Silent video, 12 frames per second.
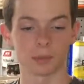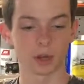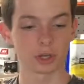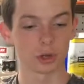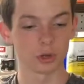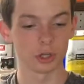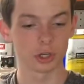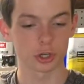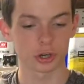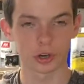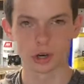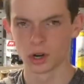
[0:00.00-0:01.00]
I'm not totally
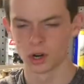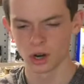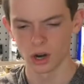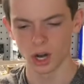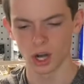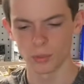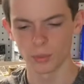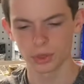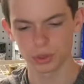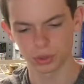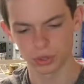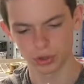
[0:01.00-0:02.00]
sure
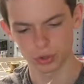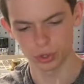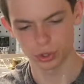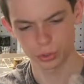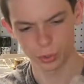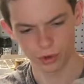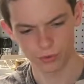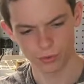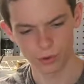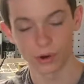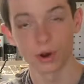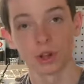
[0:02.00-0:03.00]
what those other 2 are
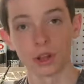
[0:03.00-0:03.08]
for.